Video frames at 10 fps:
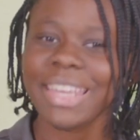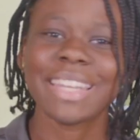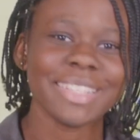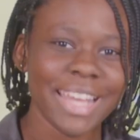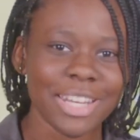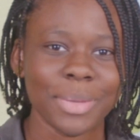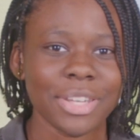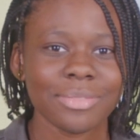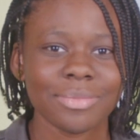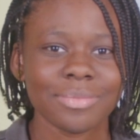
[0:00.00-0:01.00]

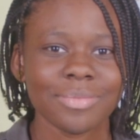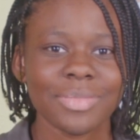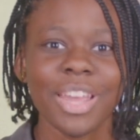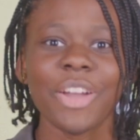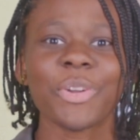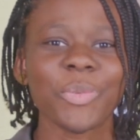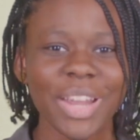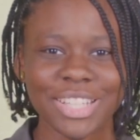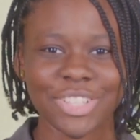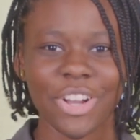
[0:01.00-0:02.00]
Contentment.
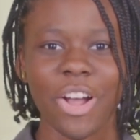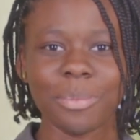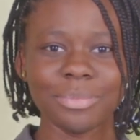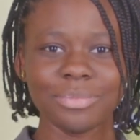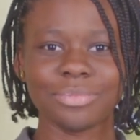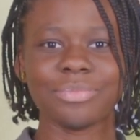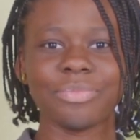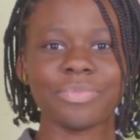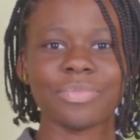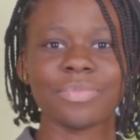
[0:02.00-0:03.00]
Great job.
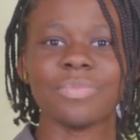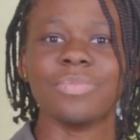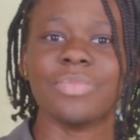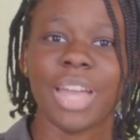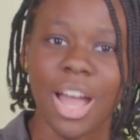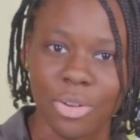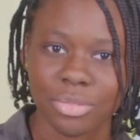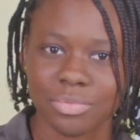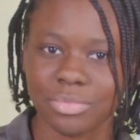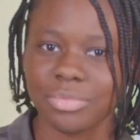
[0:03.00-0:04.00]
Now,
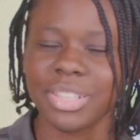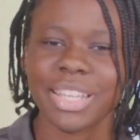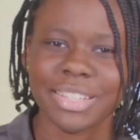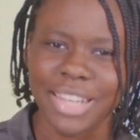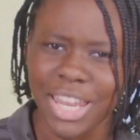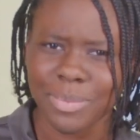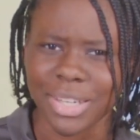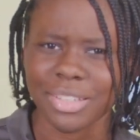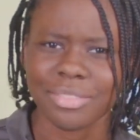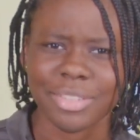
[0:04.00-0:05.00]

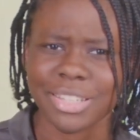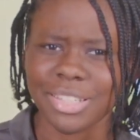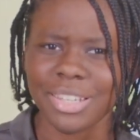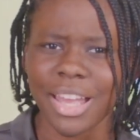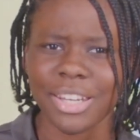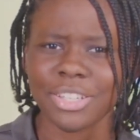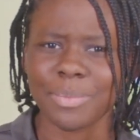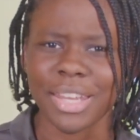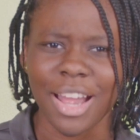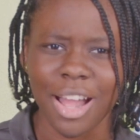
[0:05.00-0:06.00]
contentment is deciding to
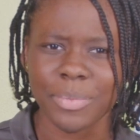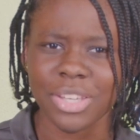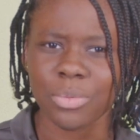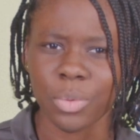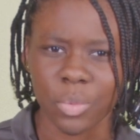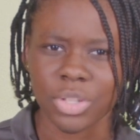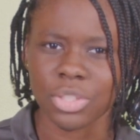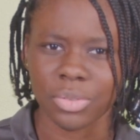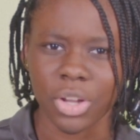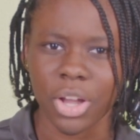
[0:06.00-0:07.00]
be happy with what
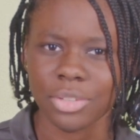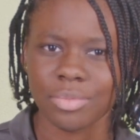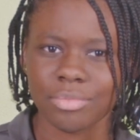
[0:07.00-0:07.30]
you've got.